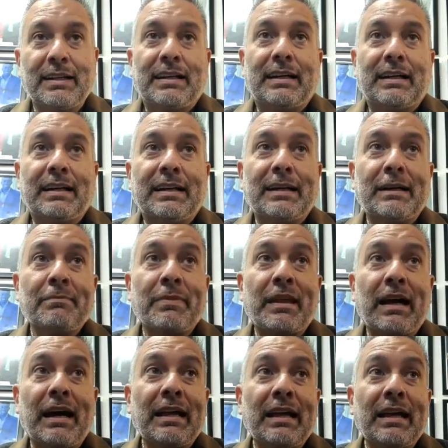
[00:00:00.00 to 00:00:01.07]

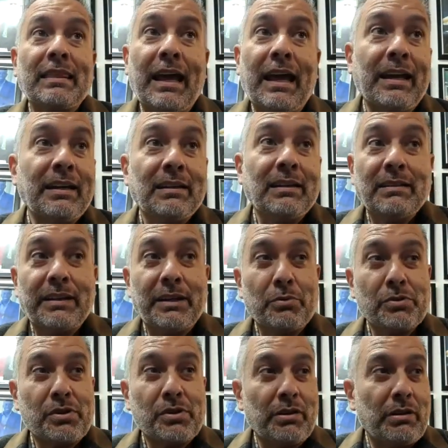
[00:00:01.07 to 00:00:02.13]
And then it
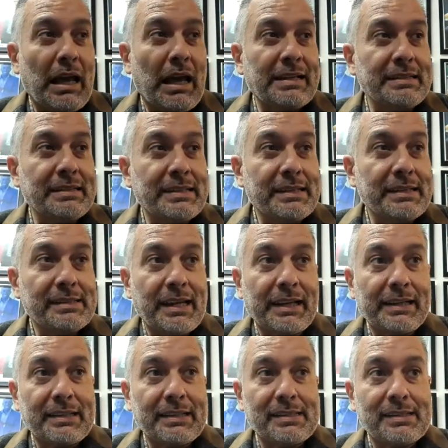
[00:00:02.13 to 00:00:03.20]
was in
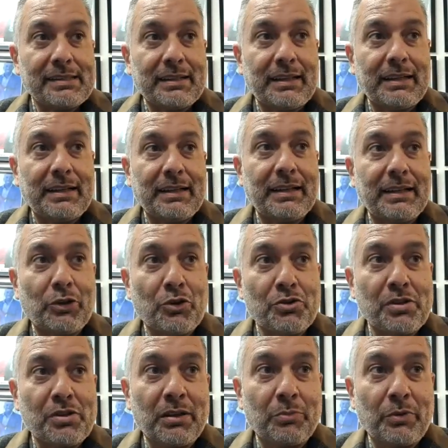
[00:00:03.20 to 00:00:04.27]
'96,
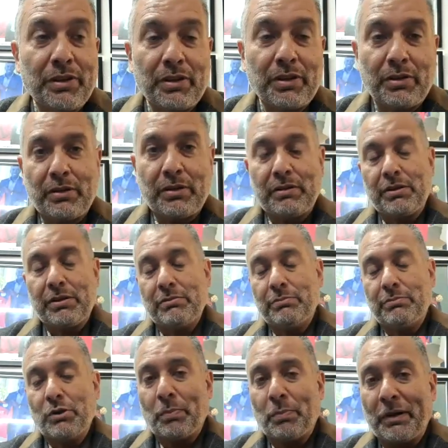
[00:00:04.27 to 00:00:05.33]
coinciding with the
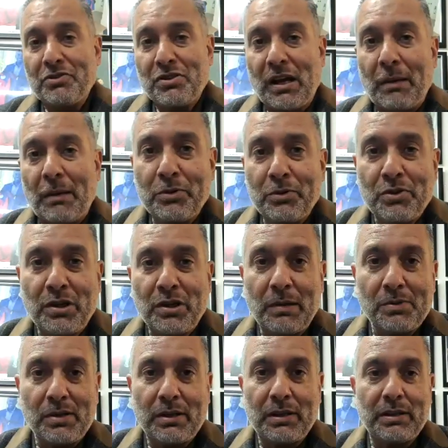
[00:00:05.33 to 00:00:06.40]
European Championships,
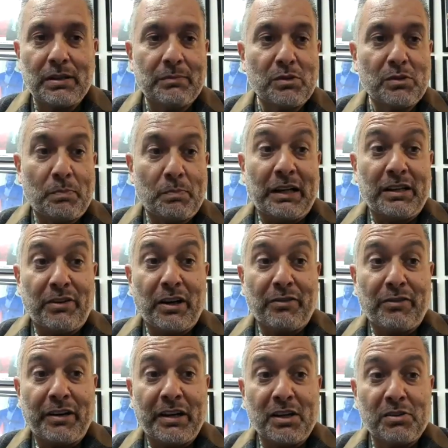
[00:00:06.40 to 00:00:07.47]
very
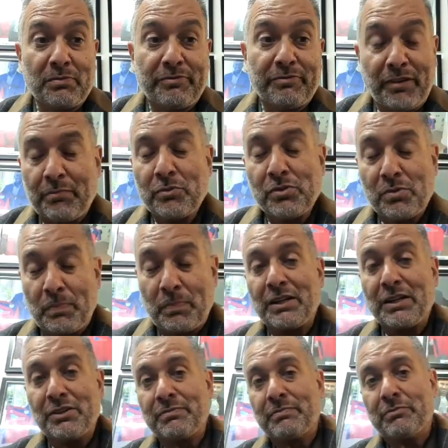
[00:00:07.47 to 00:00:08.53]
famous
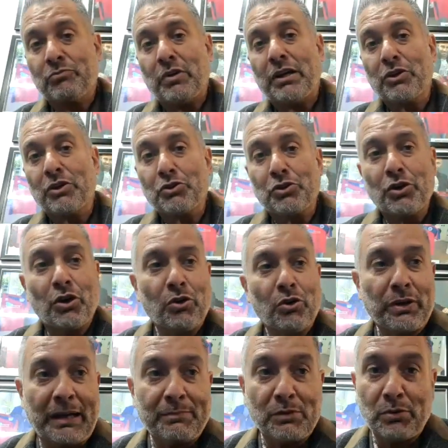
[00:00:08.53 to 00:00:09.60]
Spanish radio show
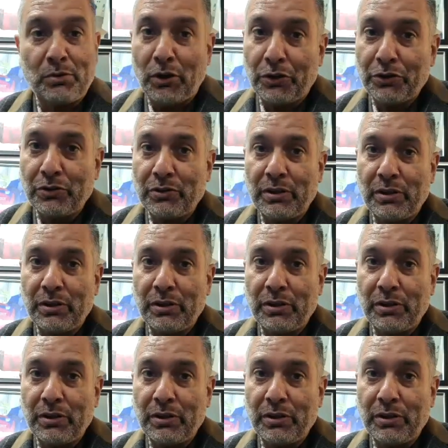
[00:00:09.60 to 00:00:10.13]
came to London.